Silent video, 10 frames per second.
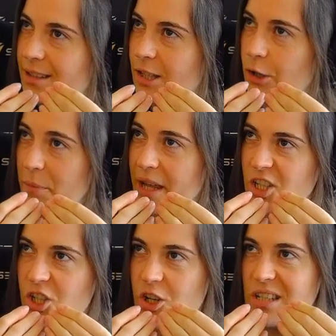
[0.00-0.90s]
Yuri Man
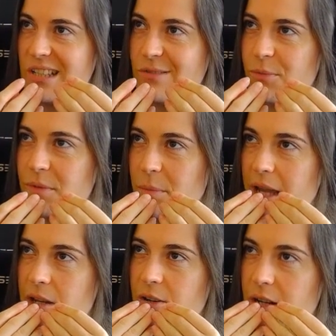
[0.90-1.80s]
shows from the
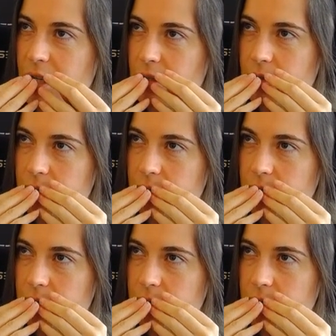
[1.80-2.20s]
bakery